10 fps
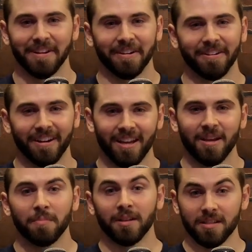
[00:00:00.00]
You know? Yeah, or
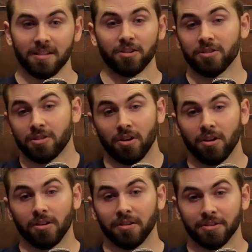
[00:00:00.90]
they just because make it just
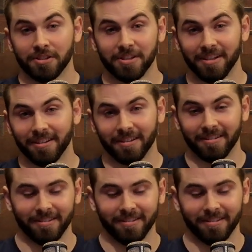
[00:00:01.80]
so big they make